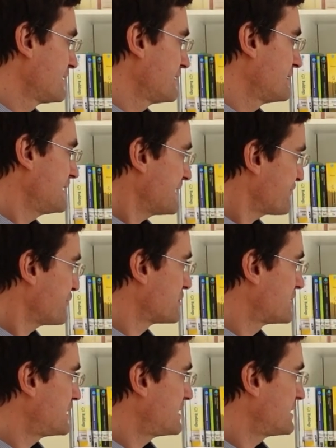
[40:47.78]

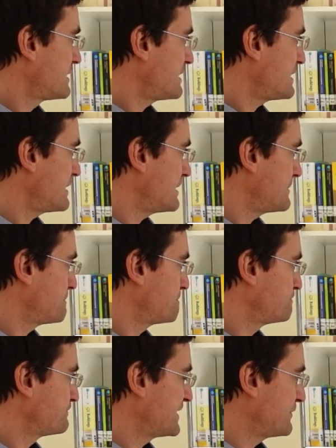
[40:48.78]
Therefore,
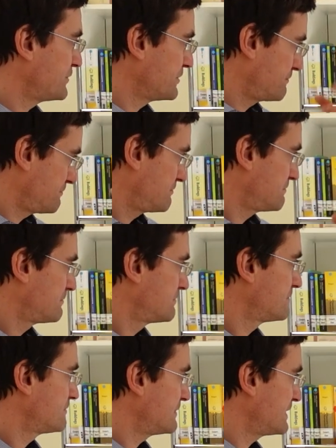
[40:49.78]
if you
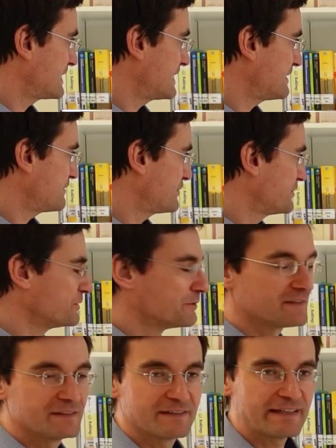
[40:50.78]

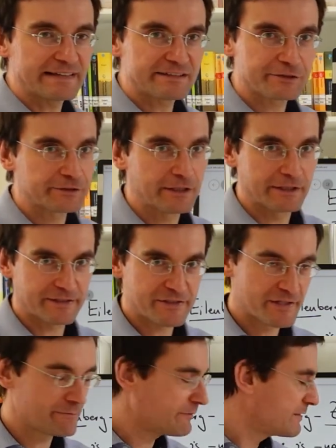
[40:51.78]
use this extra
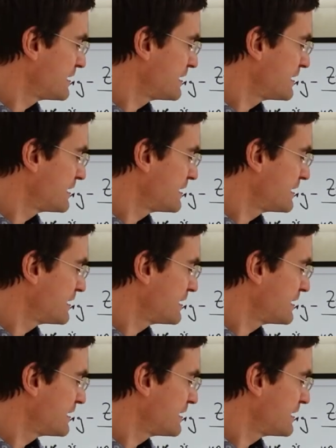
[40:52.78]
knowledge,